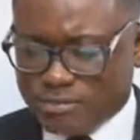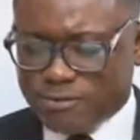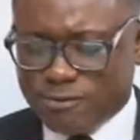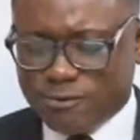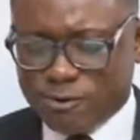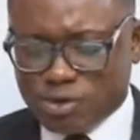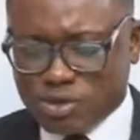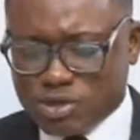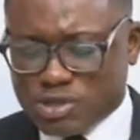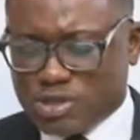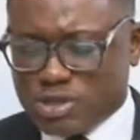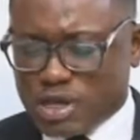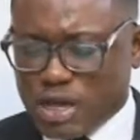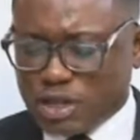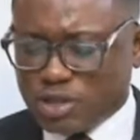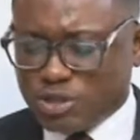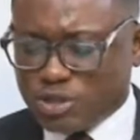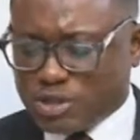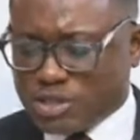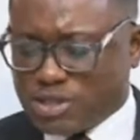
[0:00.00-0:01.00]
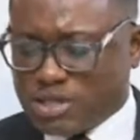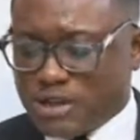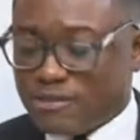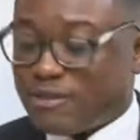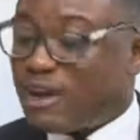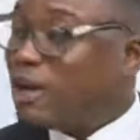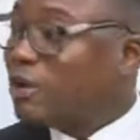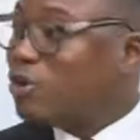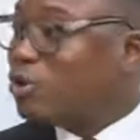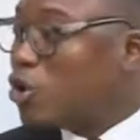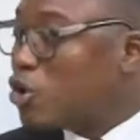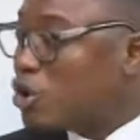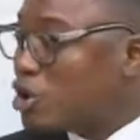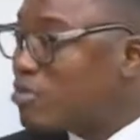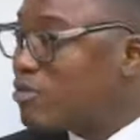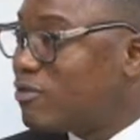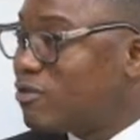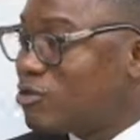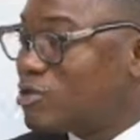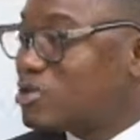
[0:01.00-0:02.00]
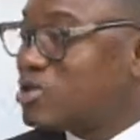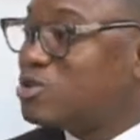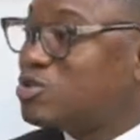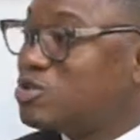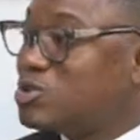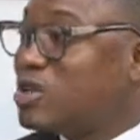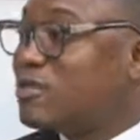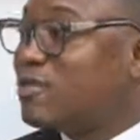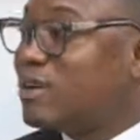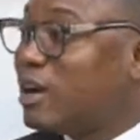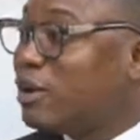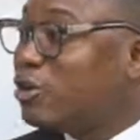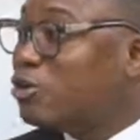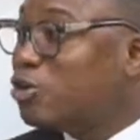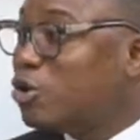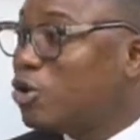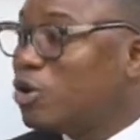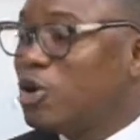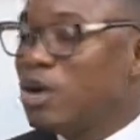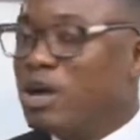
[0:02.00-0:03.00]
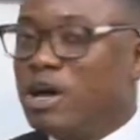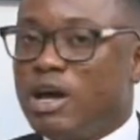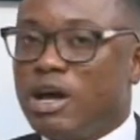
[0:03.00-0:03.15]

Foster Joseph Andor, Honorable Foster Joseph Andor,